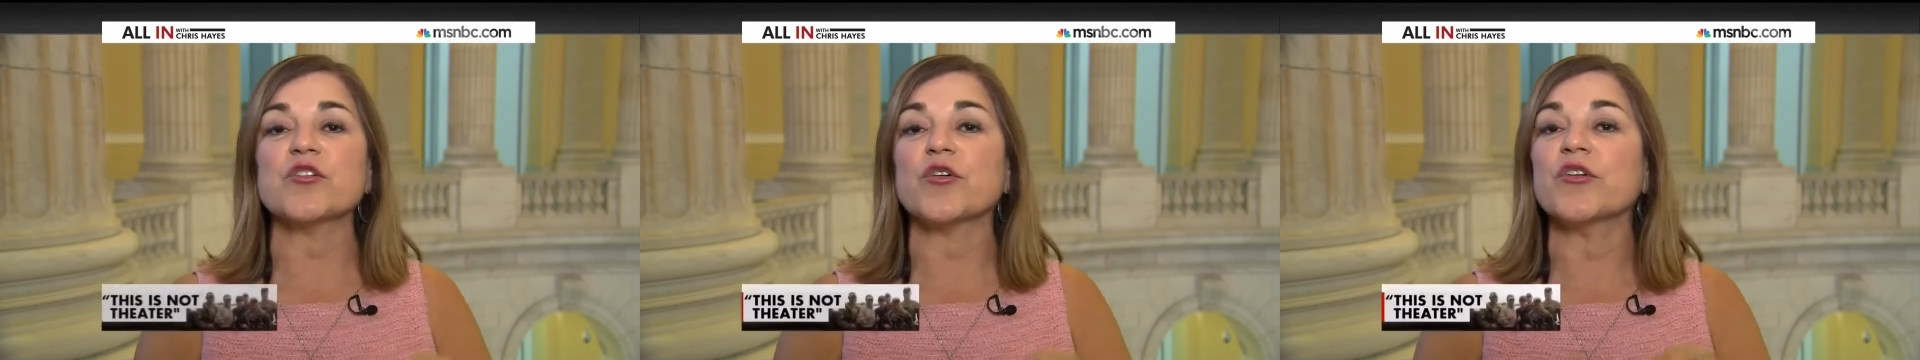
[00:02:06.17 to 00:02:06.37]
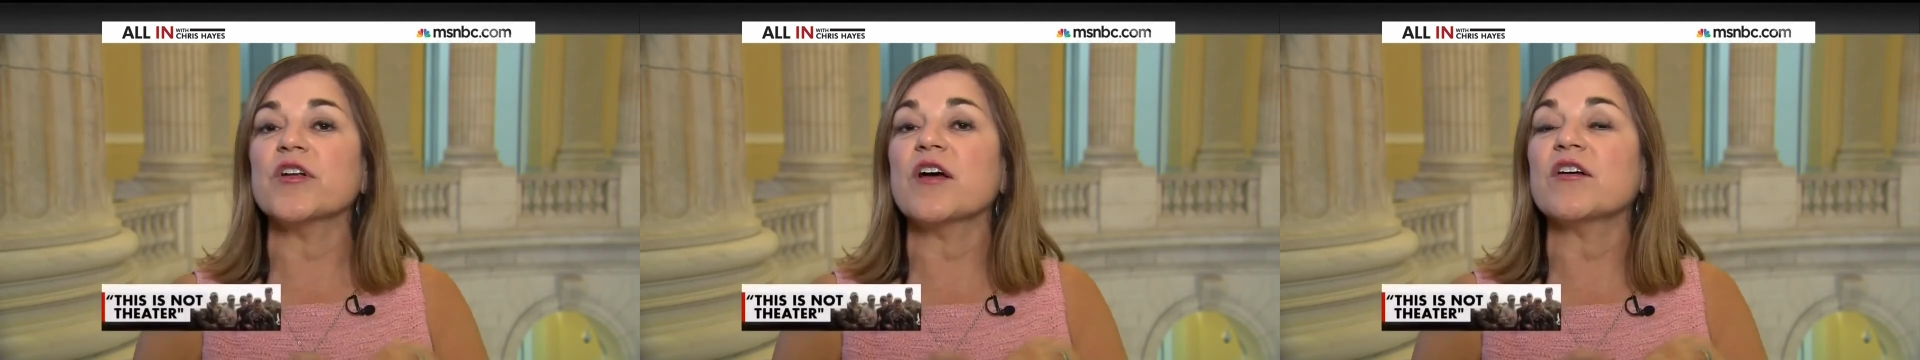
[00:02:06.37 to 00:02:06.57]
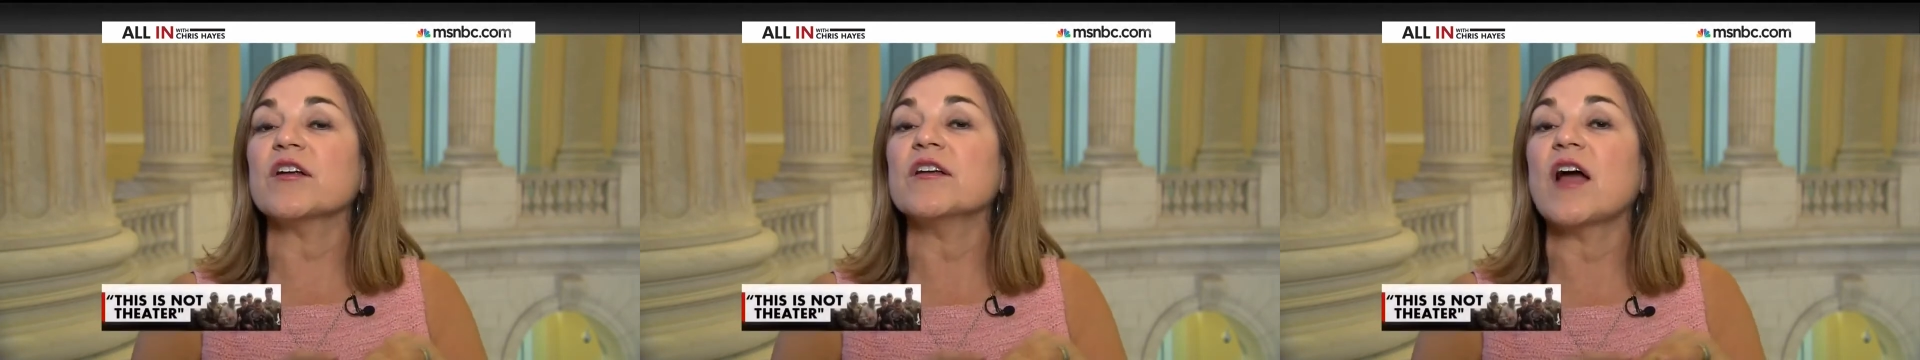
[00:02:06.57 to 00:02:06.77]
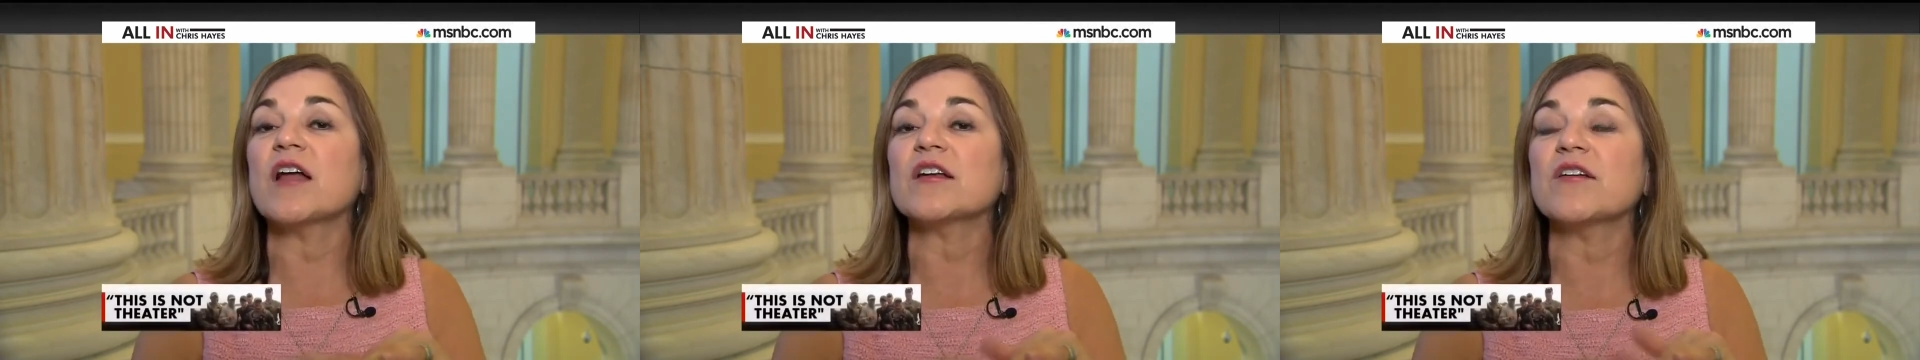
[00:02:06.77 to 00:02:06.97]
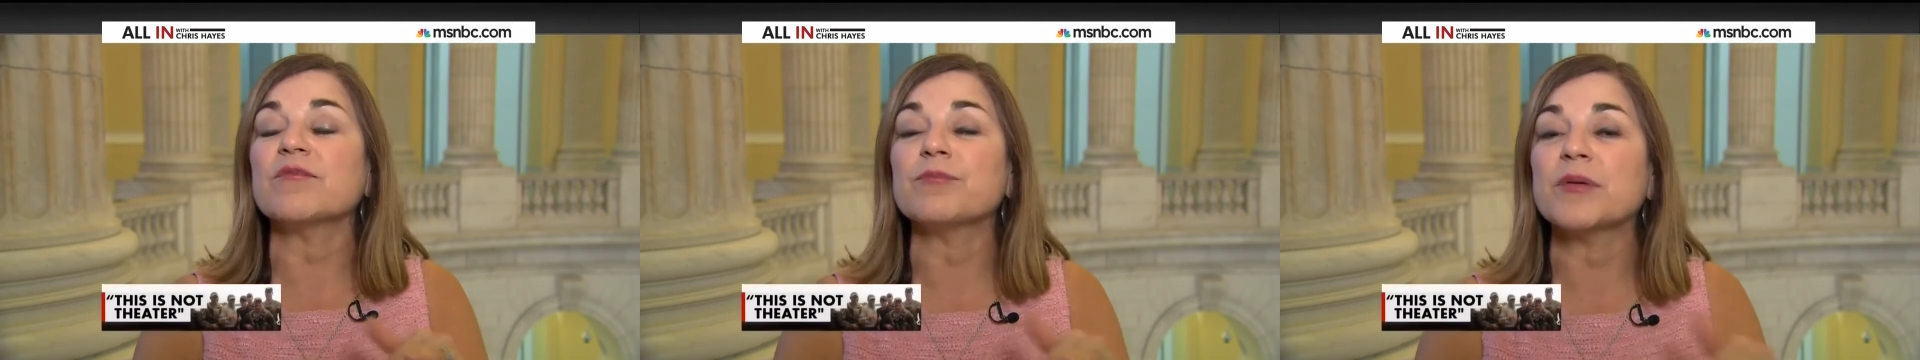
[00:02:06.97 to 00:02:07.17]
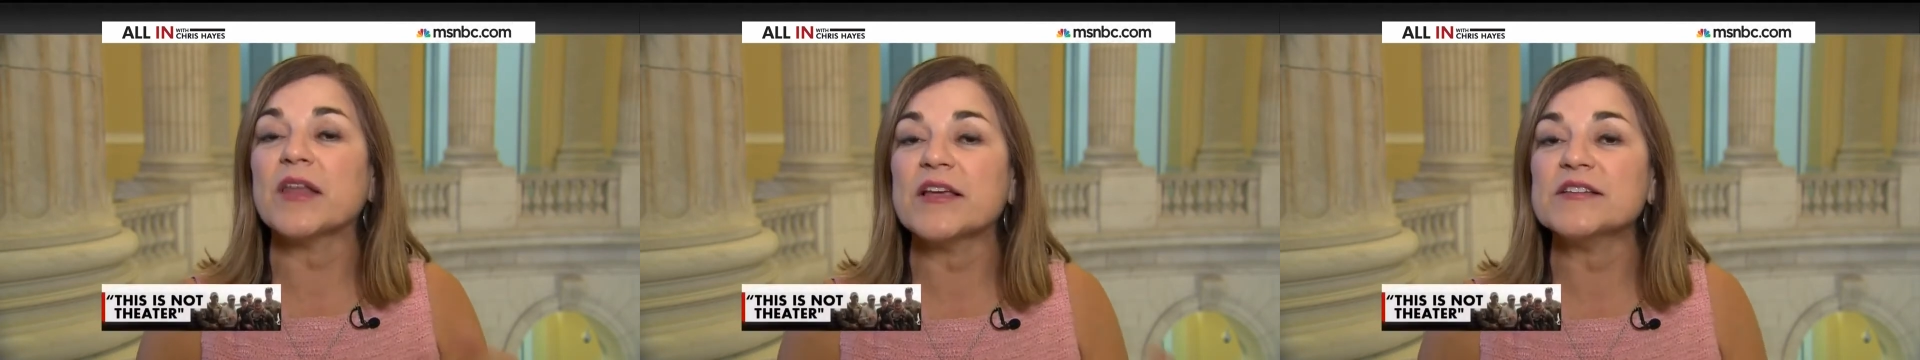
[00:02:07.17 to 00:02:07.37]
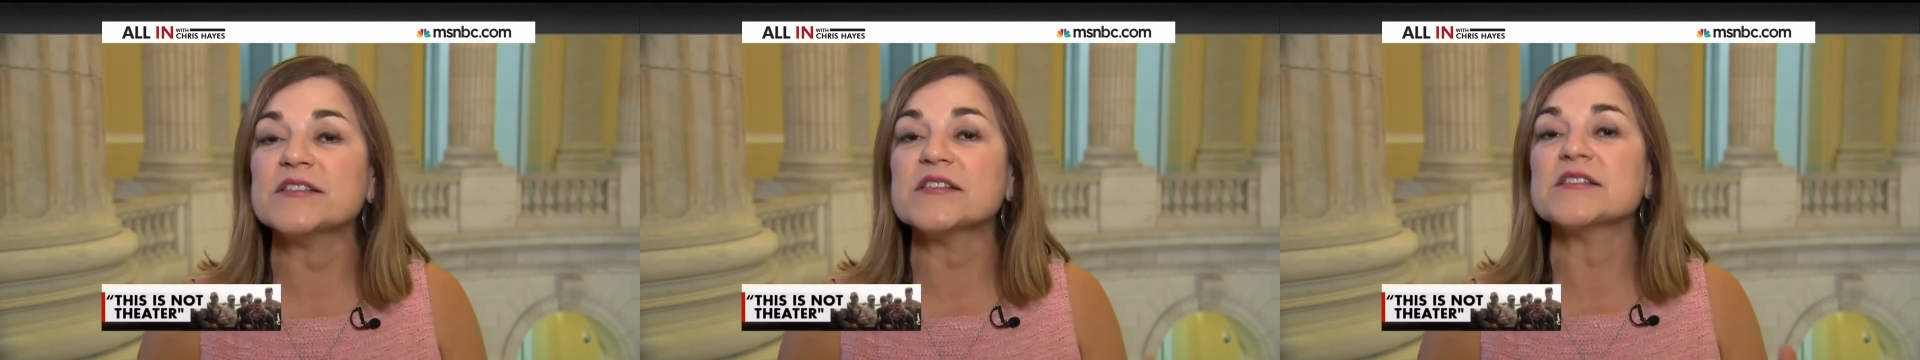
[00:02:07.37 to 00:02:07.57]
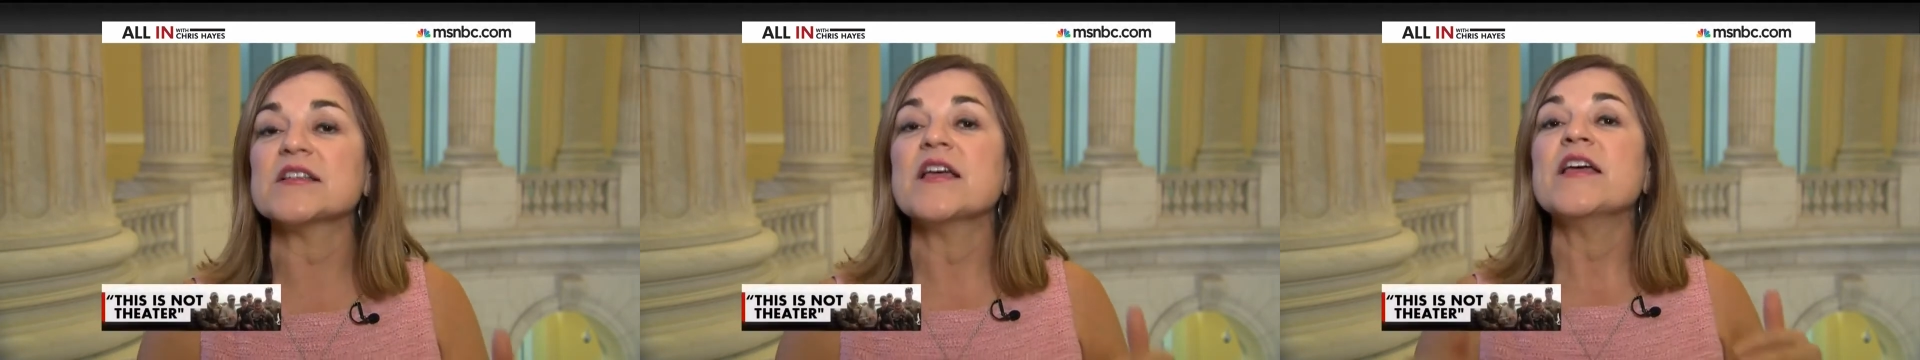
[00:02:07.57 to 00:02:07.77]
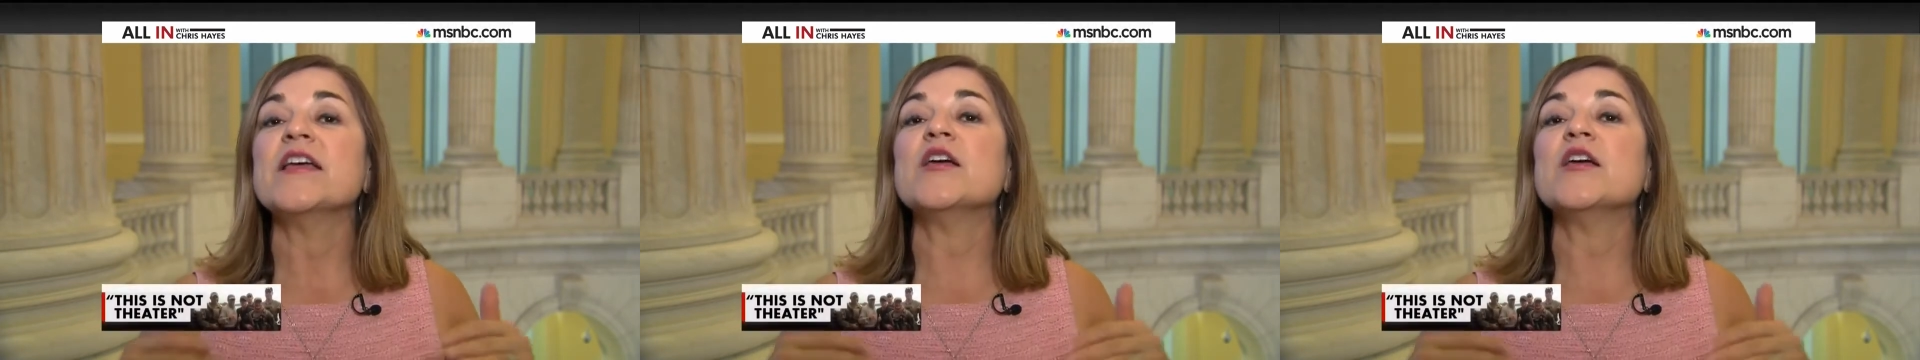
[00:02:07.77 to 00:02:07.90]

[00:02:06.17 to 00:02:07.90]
there are not enough places